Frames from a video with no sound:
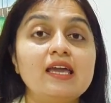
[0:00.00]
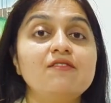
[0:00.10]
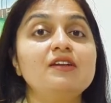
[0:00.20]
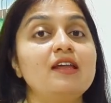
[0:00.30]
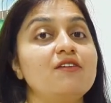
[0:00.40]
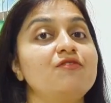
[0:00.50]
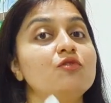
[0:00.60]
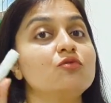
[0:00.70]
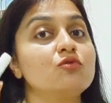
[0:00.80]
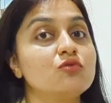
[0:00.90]
even if
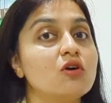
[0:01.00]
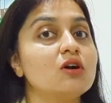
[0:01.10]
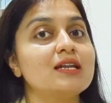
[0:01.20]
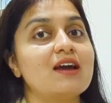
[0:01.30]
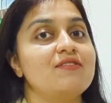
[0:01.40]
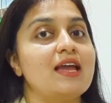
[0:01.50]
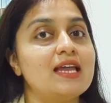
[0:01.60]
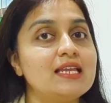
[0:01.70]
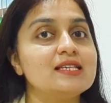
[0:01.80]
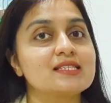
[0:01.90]
you do not have
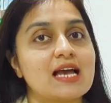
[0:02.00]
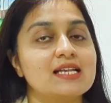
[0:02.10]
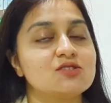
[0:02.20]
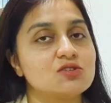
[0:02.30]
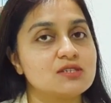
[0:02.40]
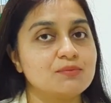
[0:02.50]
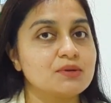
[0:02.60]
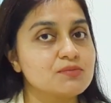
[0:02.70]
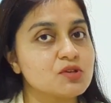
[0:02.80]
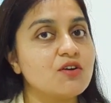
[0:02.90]
any signs or
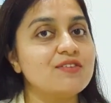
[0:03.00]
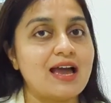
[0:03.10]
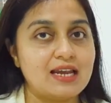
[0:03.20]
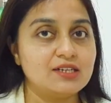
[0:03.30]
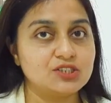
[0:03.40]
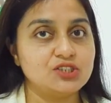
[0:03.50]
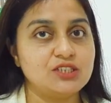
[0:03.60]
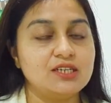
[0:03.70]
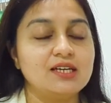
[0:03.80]
symptoms of allergy